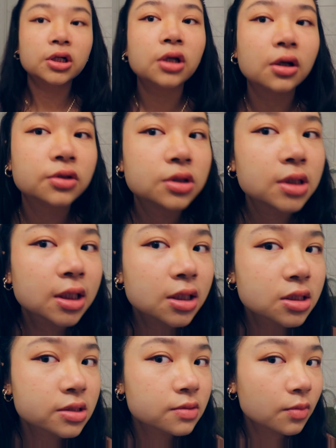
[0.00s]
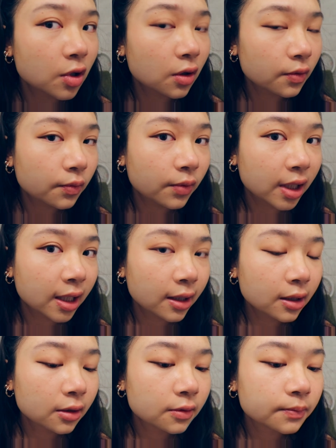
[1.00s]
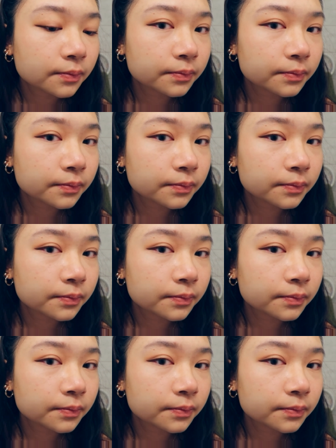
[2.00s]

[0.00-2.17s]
There you go, just like a small wing.